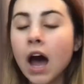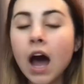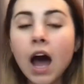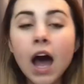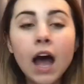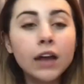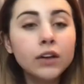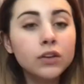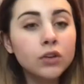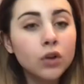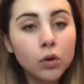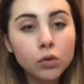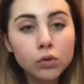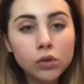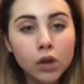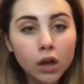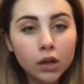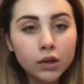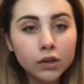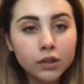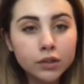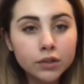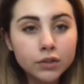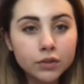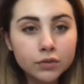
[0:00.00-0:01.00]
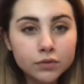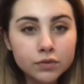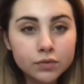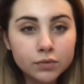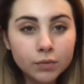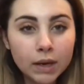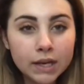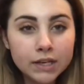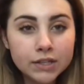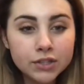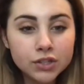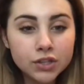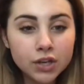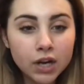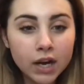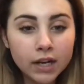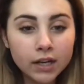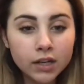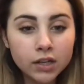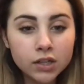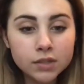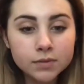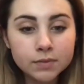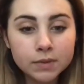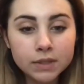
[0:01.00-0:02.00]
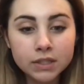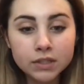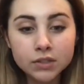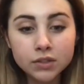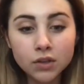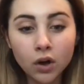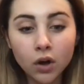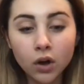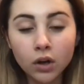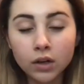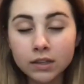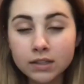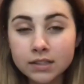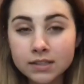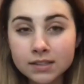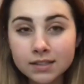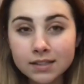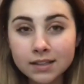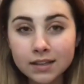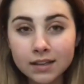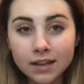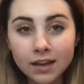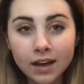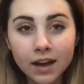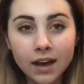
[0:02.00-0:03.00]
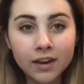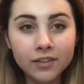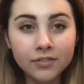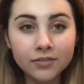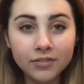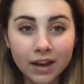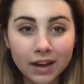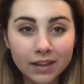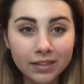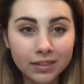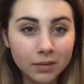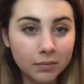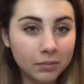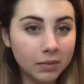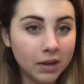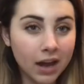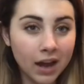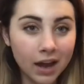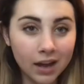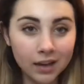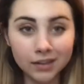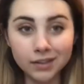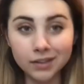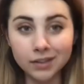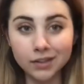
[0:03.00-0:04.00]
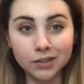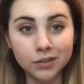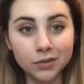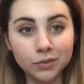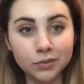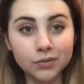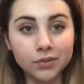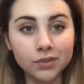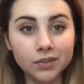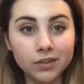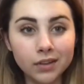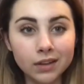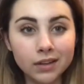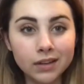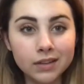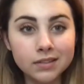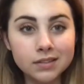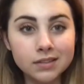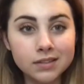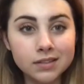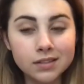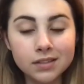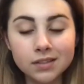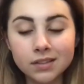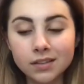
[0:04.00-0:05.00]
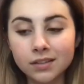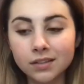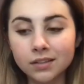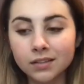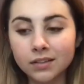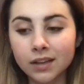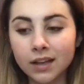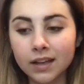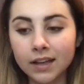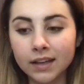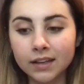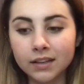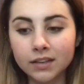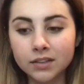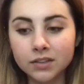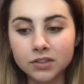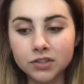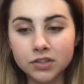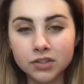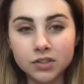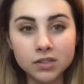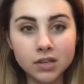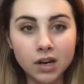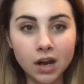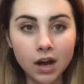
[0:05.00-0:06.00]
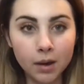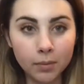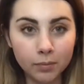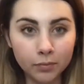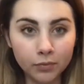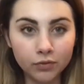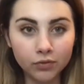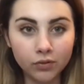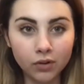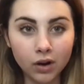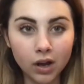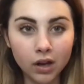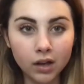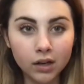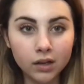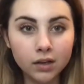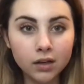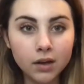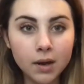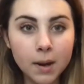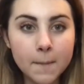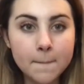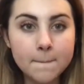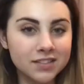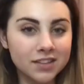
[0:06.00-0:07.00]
I no longer use waist trainers because honestly I find them kinda useless, like just up front.